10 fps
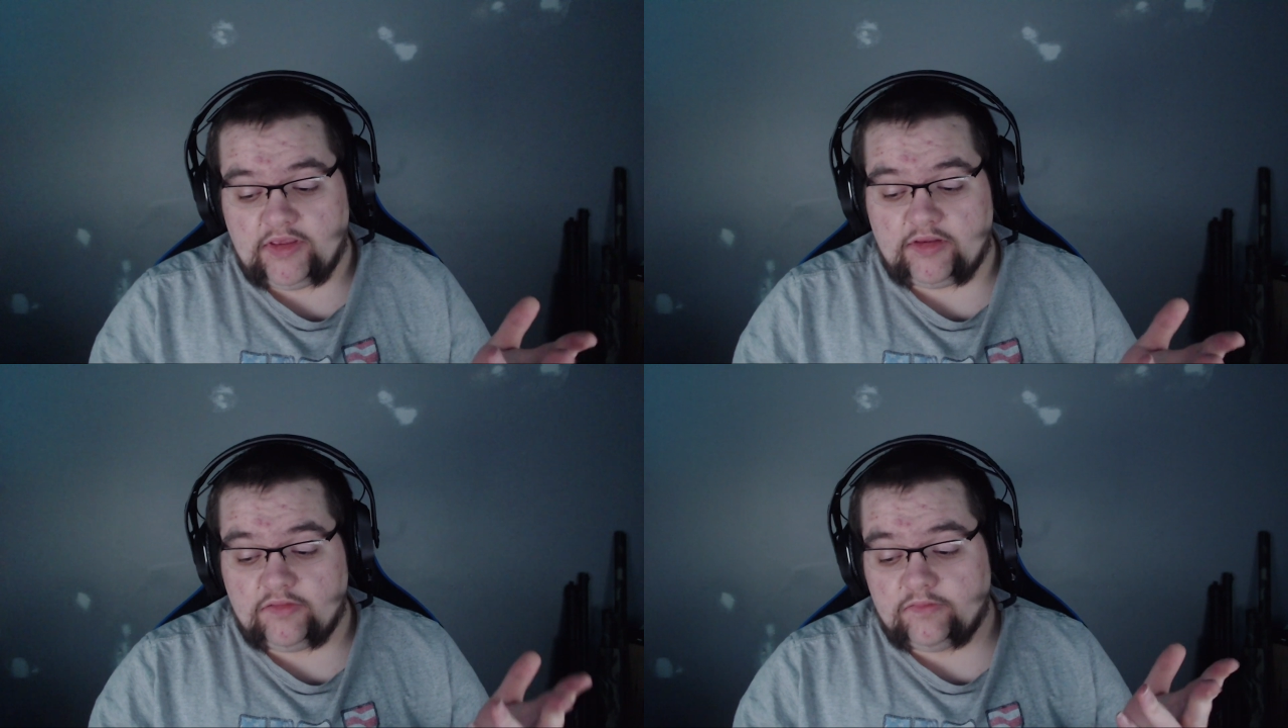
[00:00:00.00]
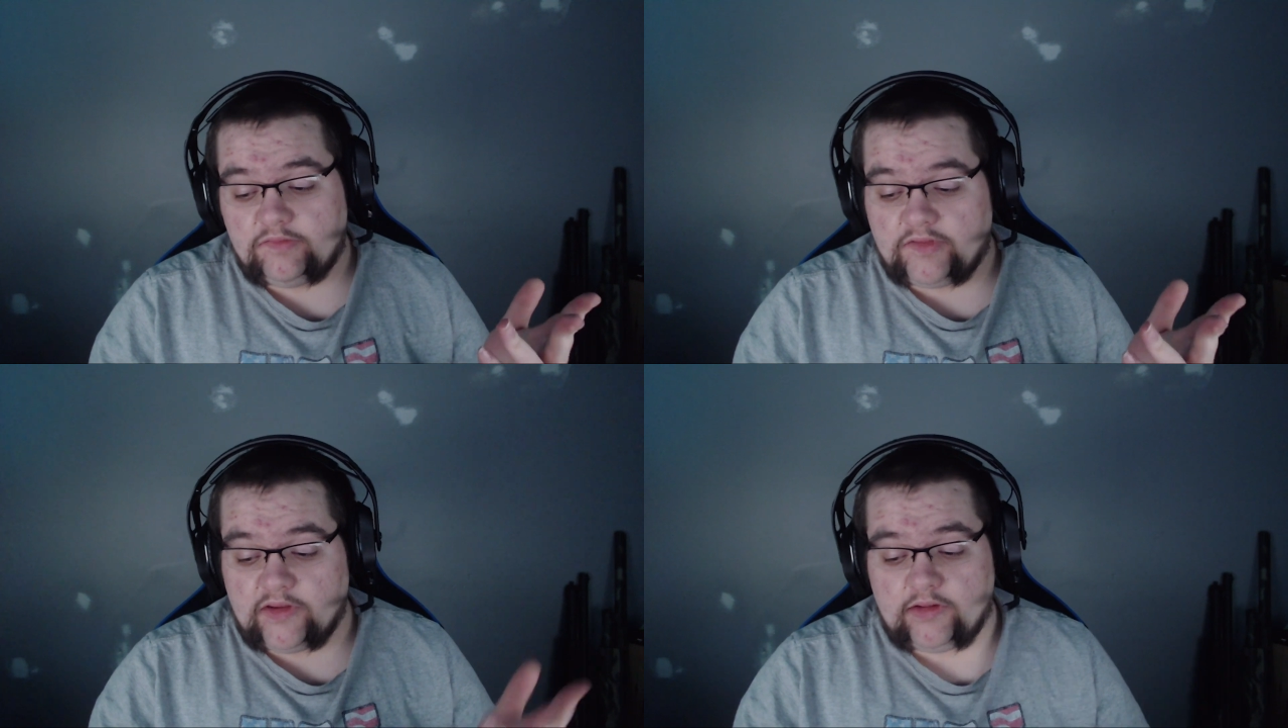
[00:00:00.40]

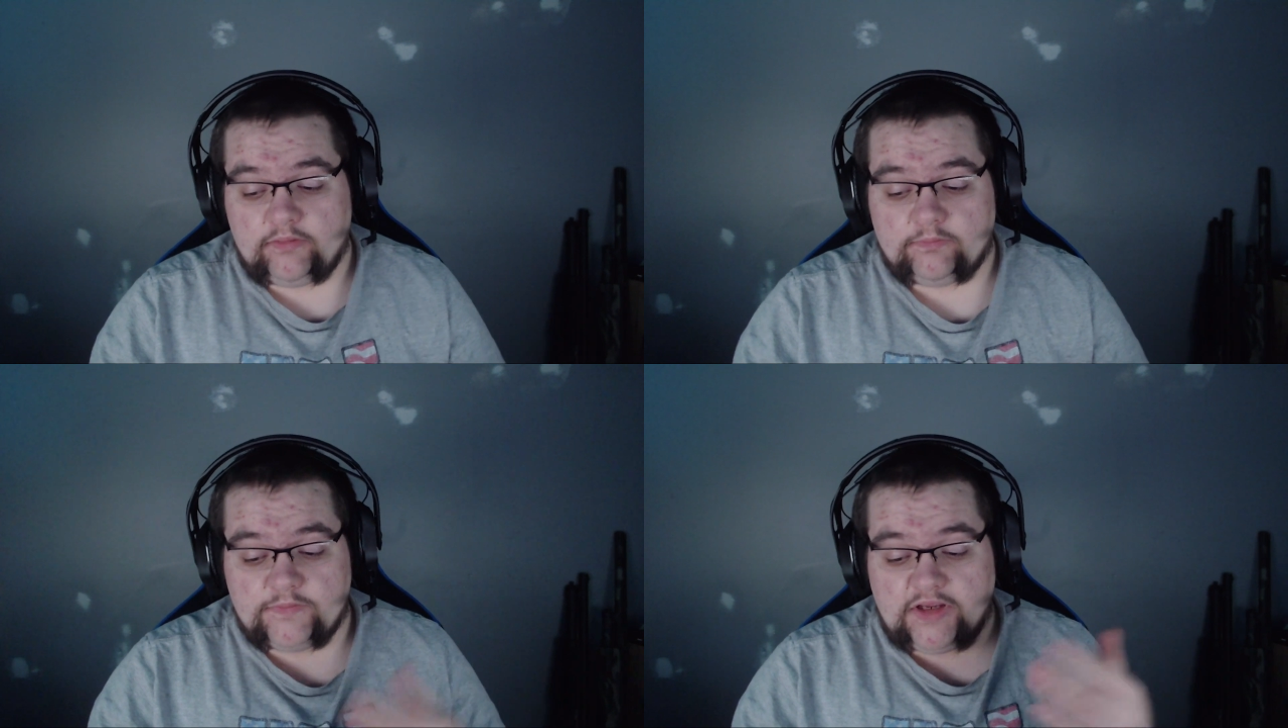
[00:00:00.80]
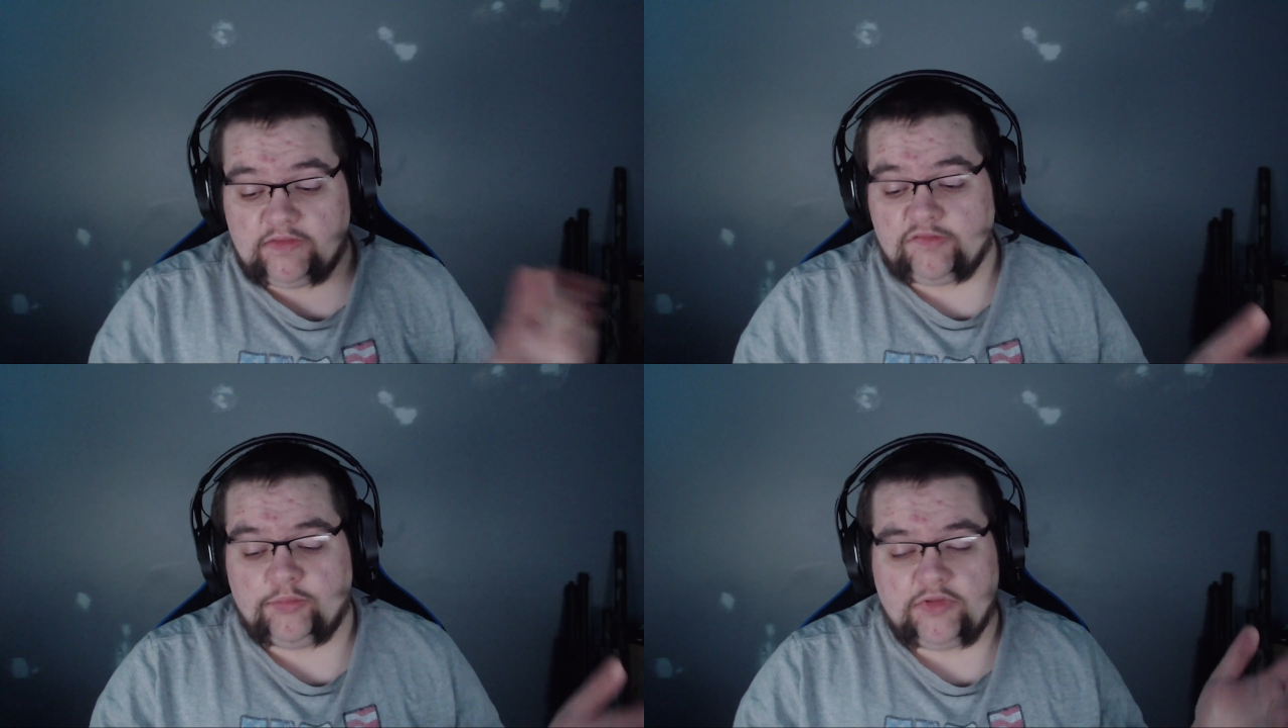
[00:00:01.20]
things and to
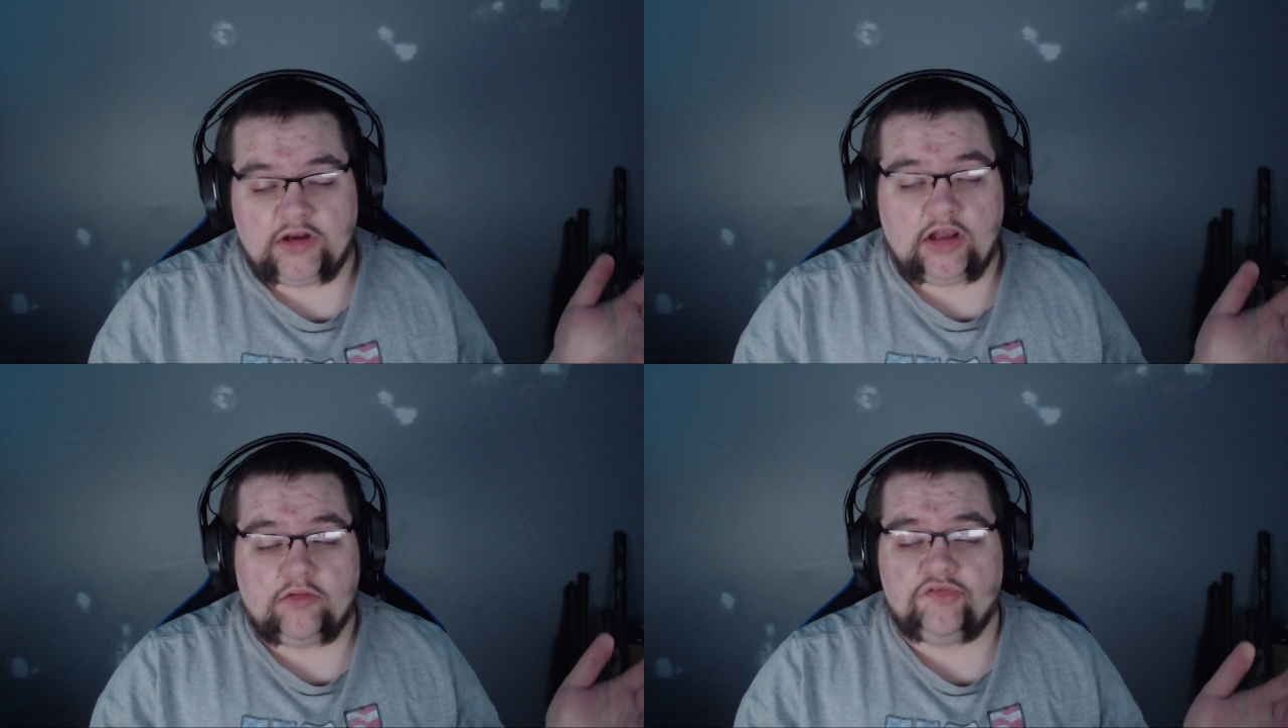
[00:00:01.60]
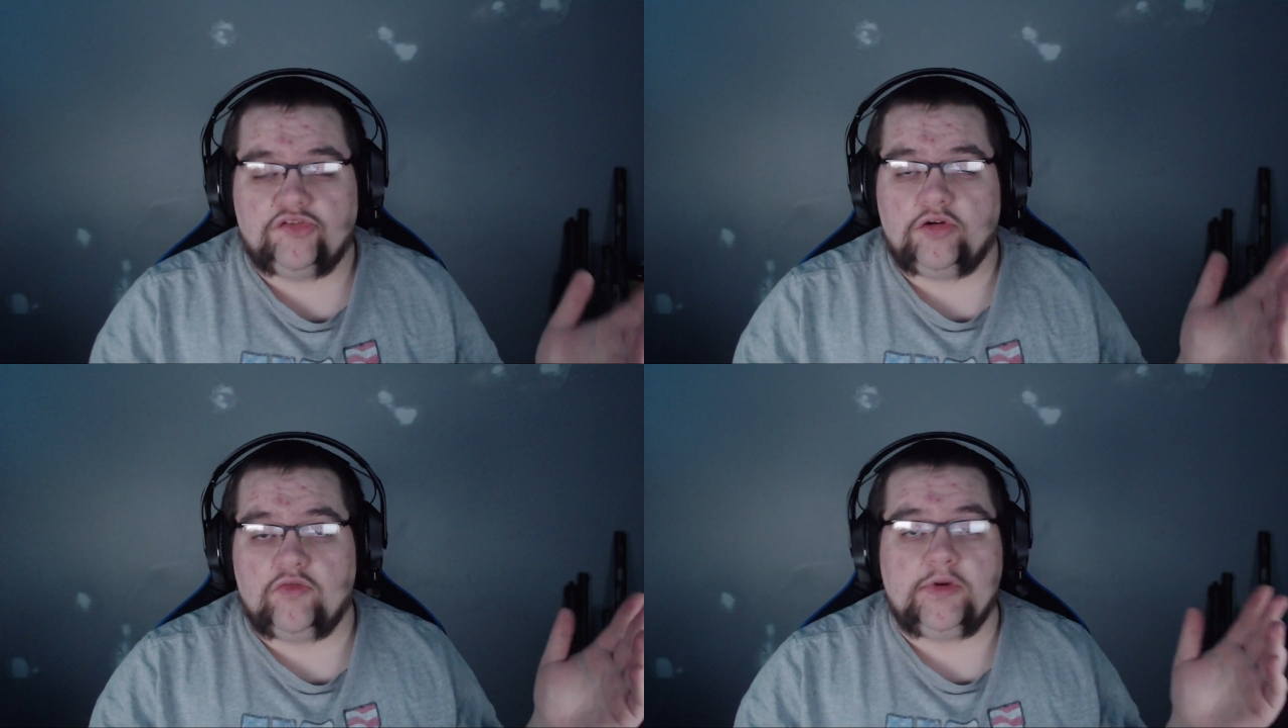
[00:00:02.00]
get this update out
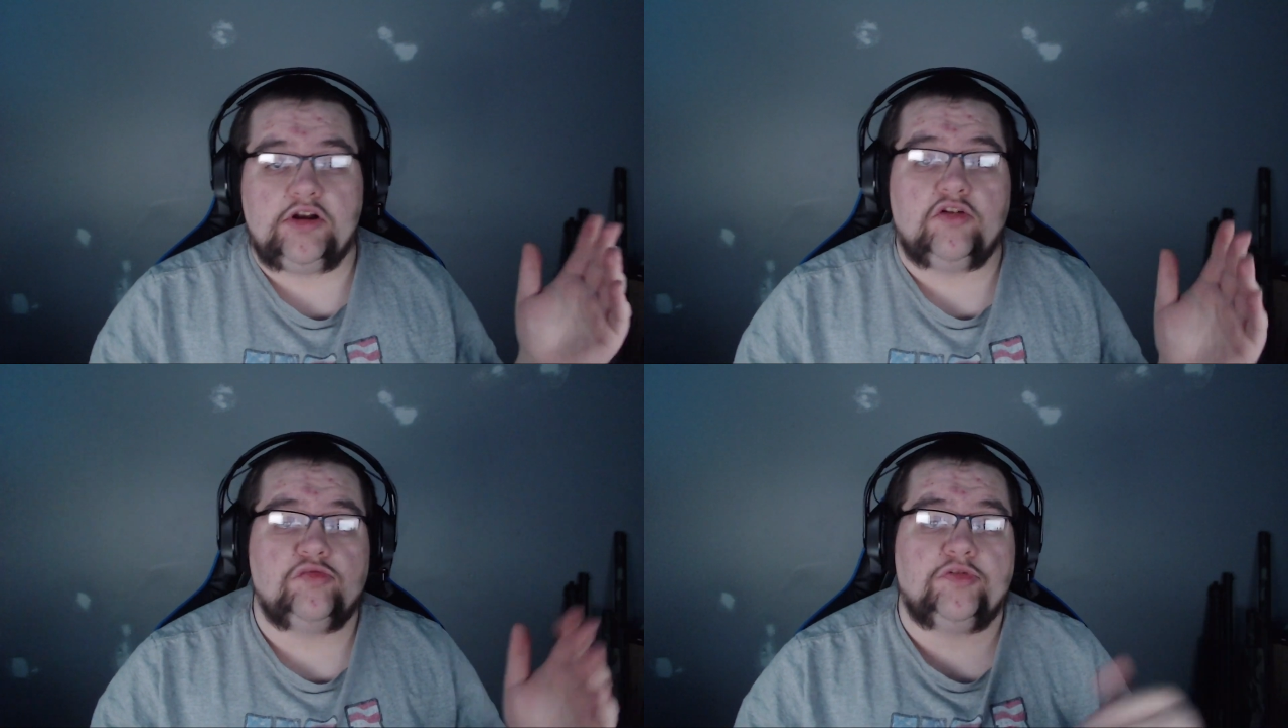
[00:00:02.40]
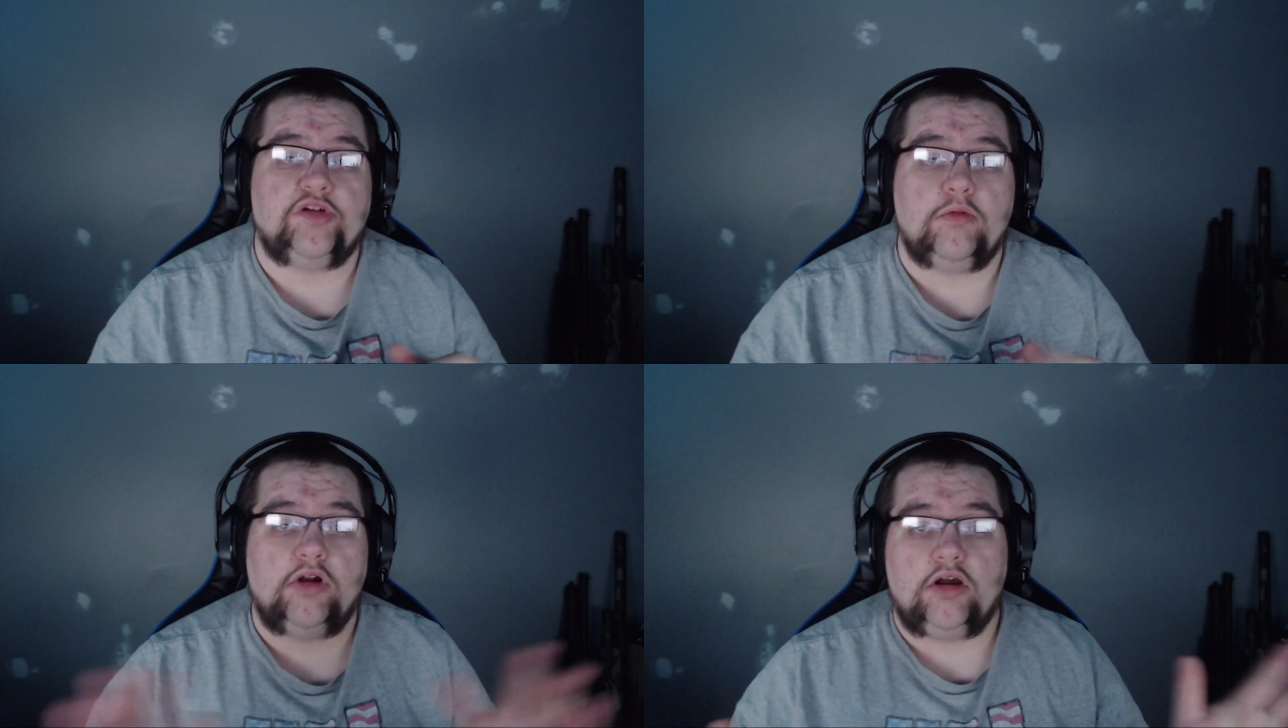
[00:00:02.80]
so everybody knows
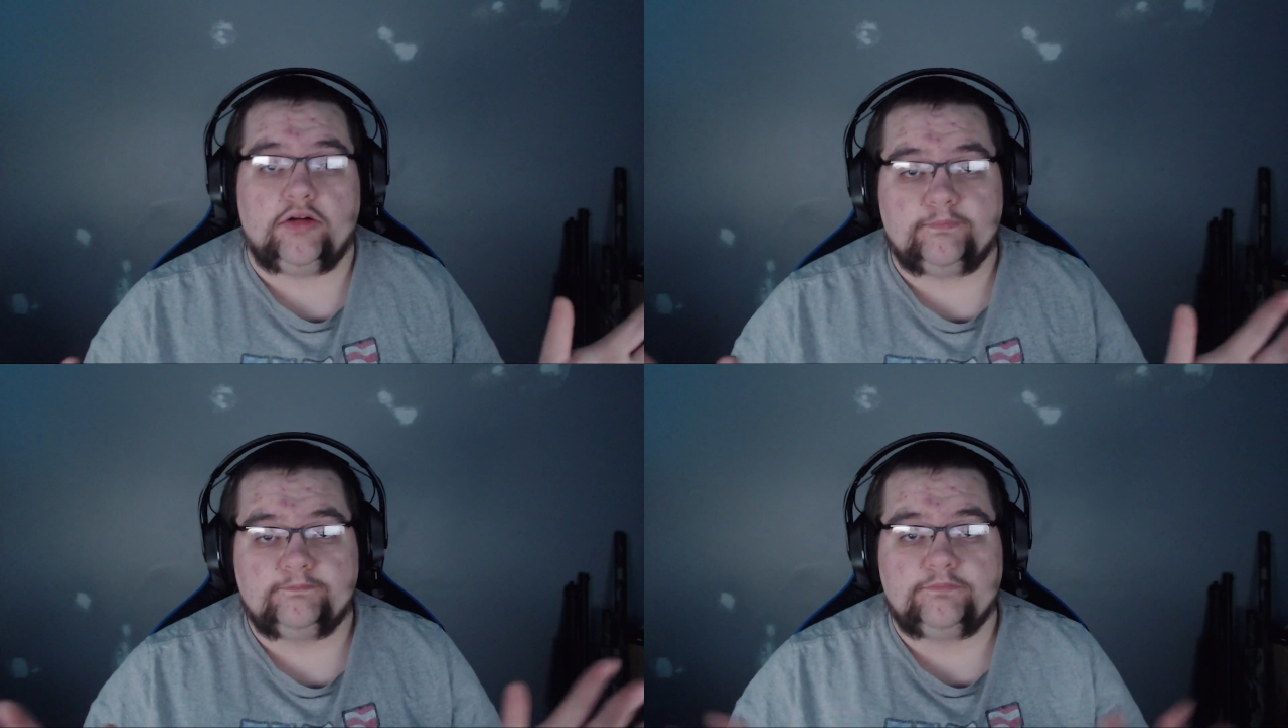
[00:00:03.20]
what's going on.